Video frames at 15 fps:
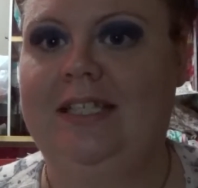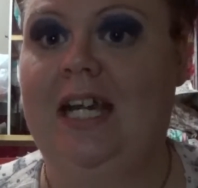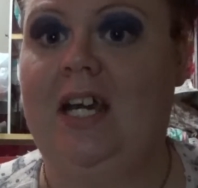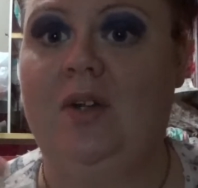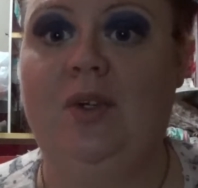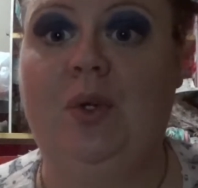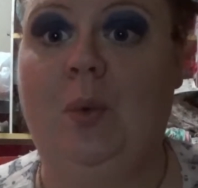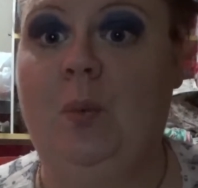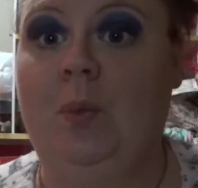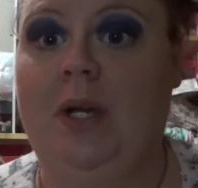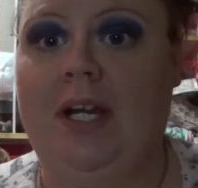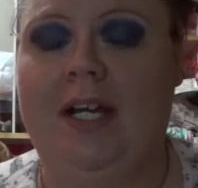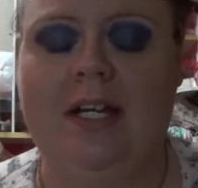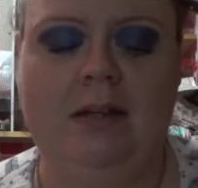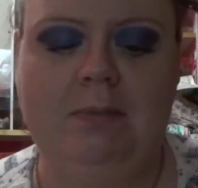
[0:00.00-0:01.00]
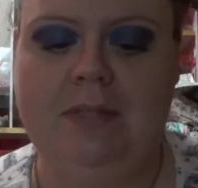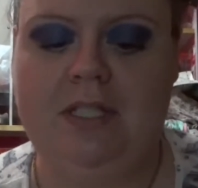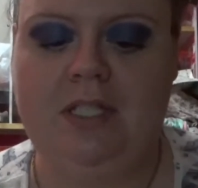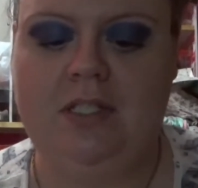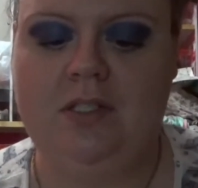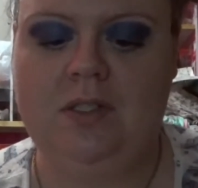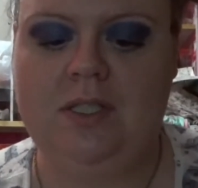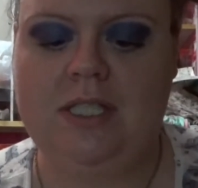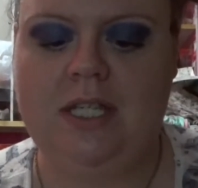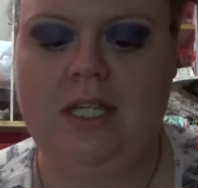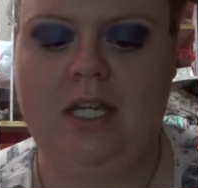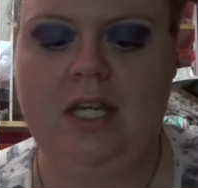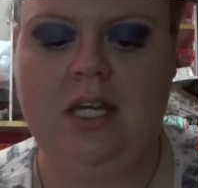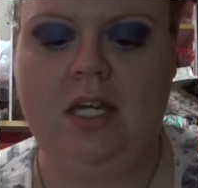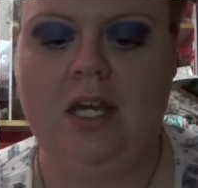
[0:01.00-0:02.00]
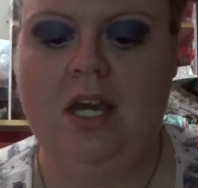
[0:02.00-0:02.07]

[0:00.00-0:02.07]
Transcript: I don't know why I've been using it.